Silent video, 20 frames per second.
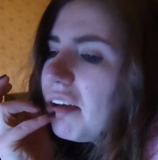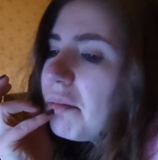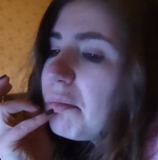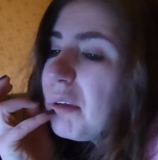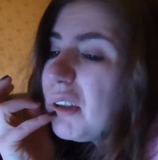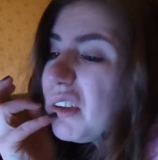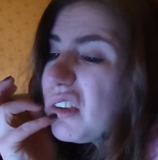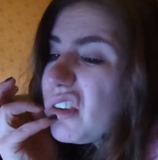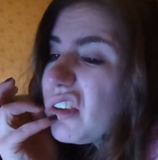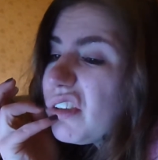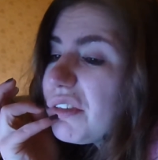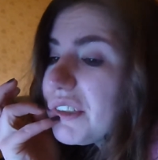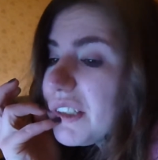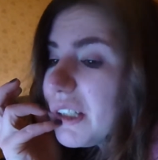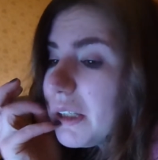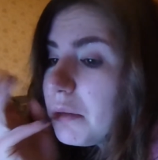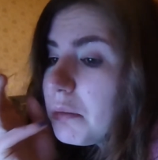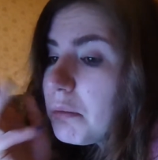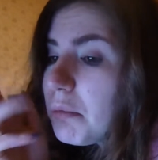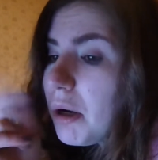Mystery of
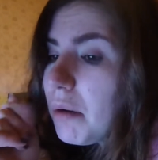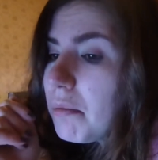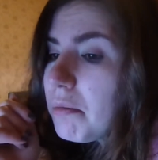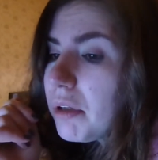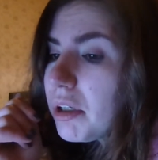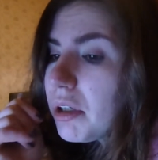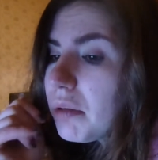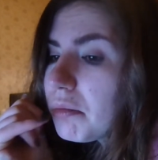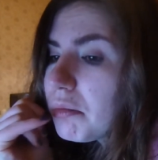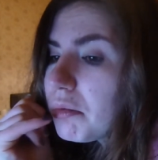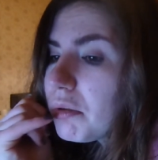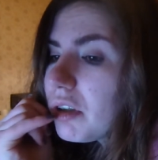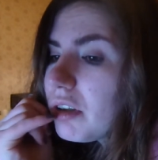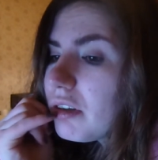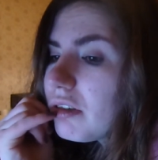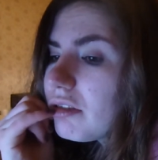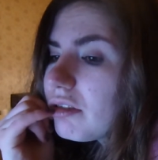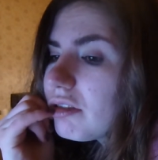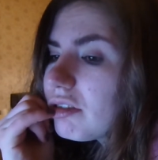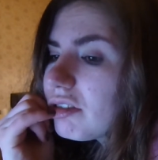Sound Pump It Up
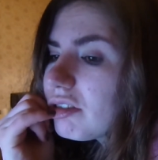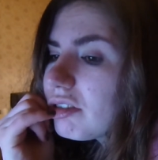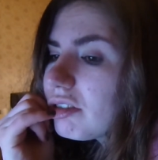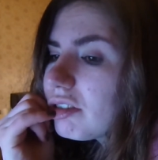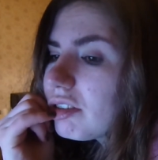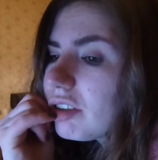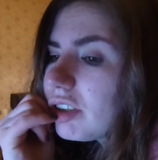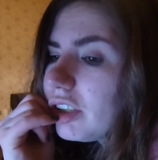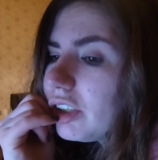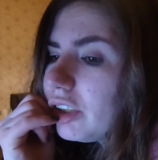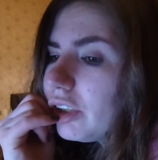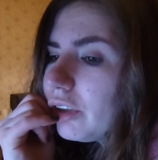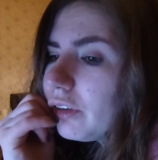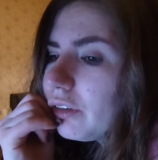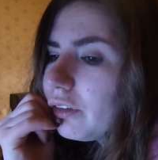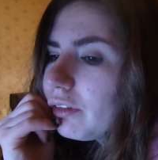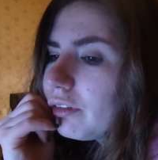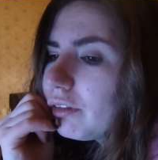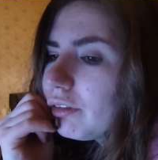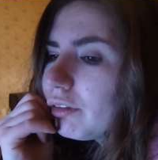one. You
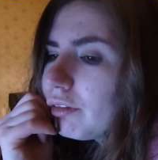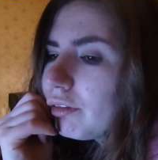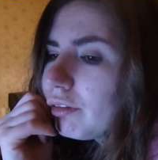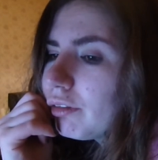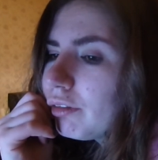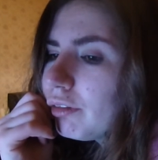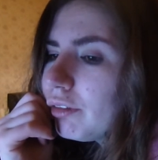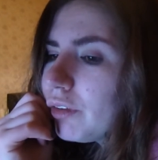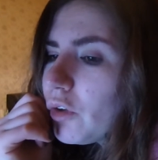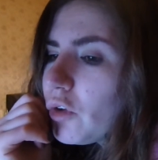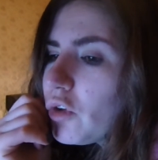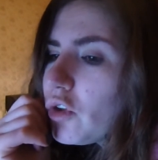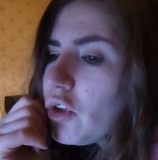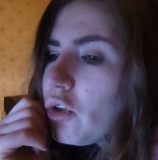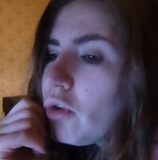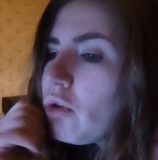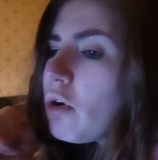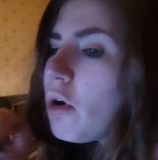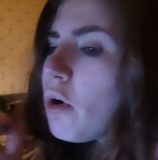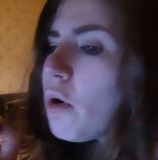know, don't
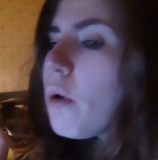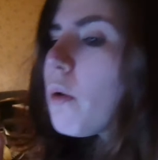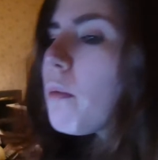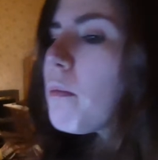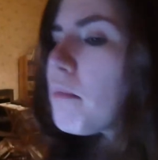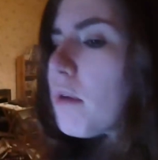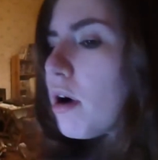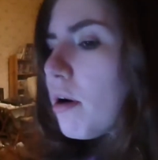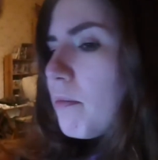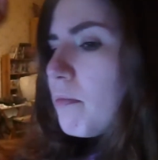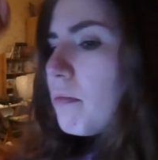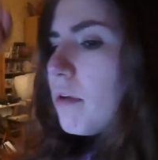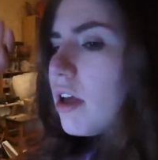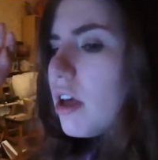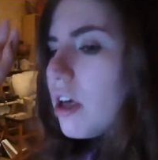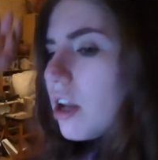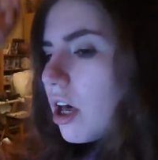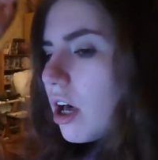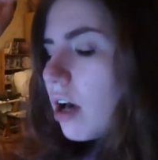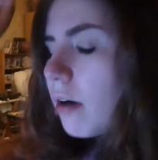you know, pump
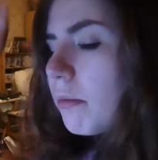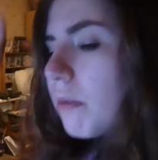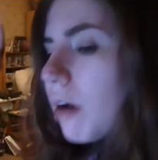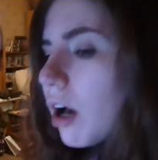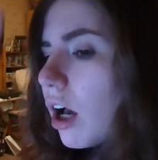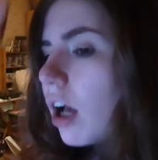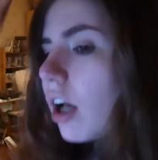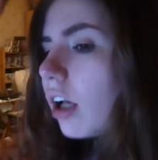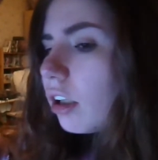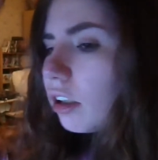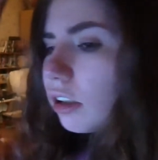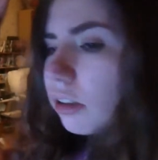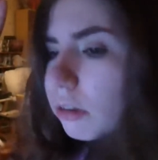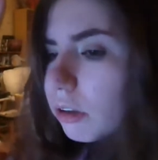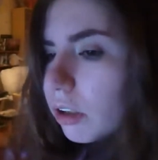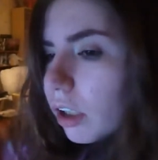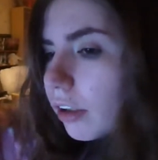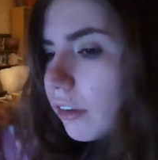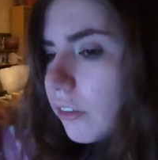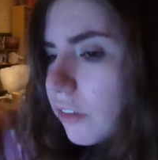it, you
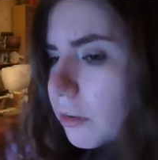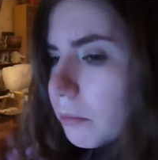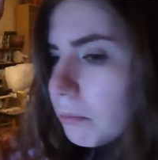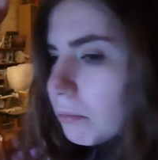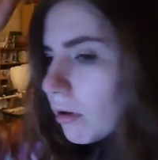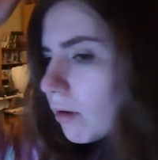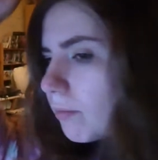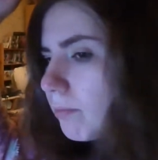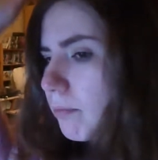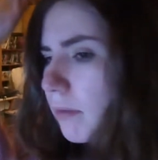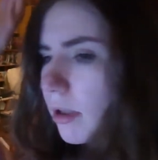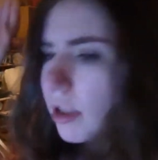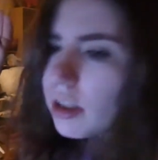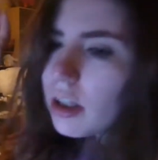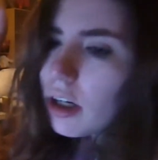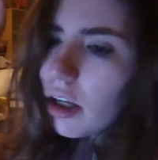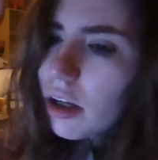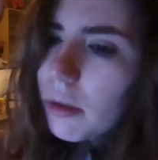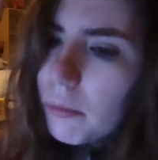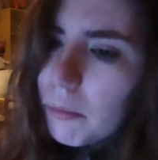can still pump it